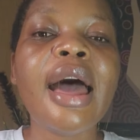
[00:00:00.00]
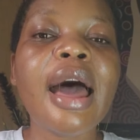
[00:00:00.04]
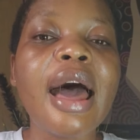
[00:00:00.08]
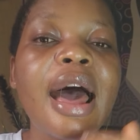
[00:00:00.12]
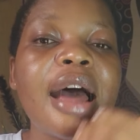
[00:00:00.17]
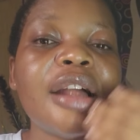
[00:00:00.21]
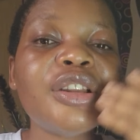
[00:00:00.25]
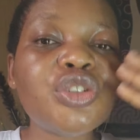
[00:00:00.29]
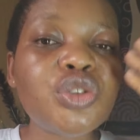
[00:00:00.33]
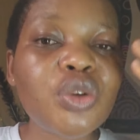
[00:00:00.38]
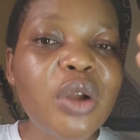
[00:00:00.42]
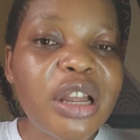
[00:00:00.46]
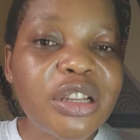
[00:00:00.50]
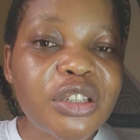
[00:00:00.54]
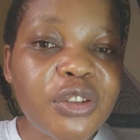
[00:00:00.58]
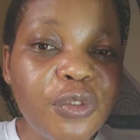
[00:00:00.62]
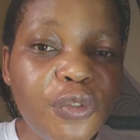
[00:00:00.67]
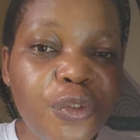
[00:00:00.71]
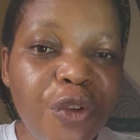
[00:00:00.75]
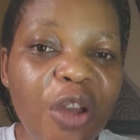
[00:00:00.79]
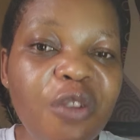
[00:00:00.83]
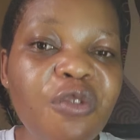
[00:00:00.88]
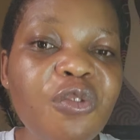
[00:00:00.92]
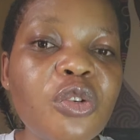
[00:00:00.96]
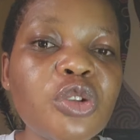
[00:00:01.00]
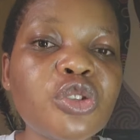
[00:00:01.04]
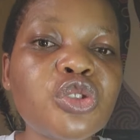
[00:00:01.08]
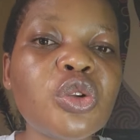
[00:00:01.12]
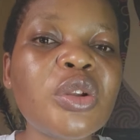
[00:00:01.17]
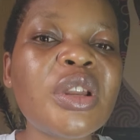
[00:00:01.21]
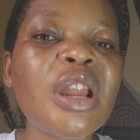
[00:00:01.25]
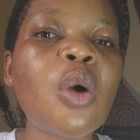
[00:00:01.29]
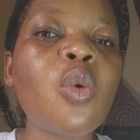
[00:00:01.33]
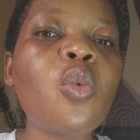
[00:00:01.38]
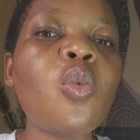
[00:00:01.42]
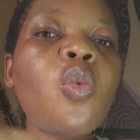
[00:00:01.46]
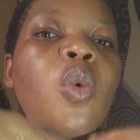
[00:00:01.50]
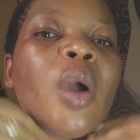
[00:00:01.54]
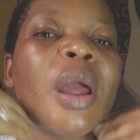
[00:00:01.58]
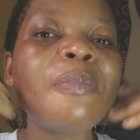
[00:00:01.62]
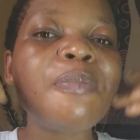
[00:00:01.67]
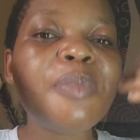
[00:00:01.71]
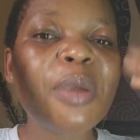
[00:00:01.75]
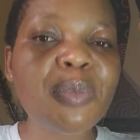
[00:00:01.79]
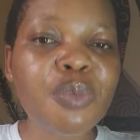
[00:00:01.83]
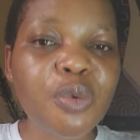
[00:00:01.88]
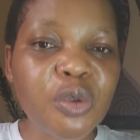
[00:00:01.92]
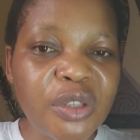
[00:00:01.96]
Attract favor so that when
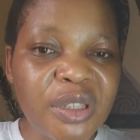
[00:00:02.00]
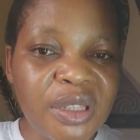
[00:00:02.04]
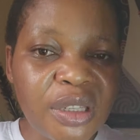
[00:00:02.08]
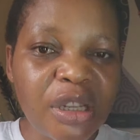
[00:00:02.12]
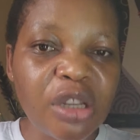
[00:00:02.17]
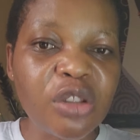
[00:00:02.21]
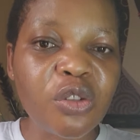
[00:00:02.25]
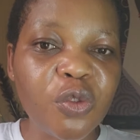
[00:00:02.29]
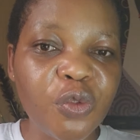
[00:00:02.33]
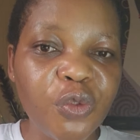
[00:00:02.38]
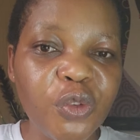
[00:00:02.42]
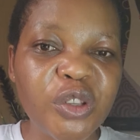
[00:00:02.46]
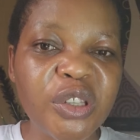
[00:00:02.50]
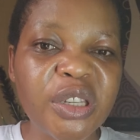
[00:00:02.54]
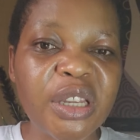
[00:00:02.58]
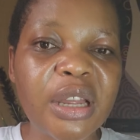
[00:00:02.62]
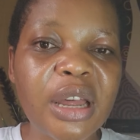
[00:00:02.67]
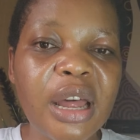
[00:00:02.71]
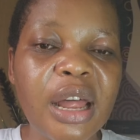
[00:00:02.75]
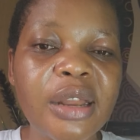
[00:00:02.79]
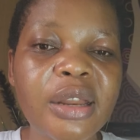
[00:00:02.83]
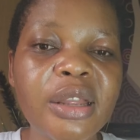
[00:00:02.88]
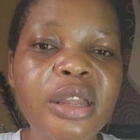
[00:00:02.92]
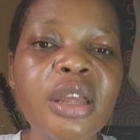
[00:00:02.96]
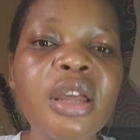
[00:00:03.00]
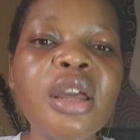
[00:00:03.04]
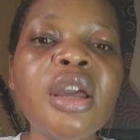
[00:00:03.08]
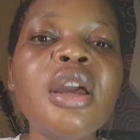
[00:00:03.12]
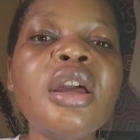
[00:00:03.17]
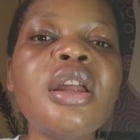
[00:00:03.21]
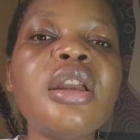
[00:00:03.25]
people see you physically,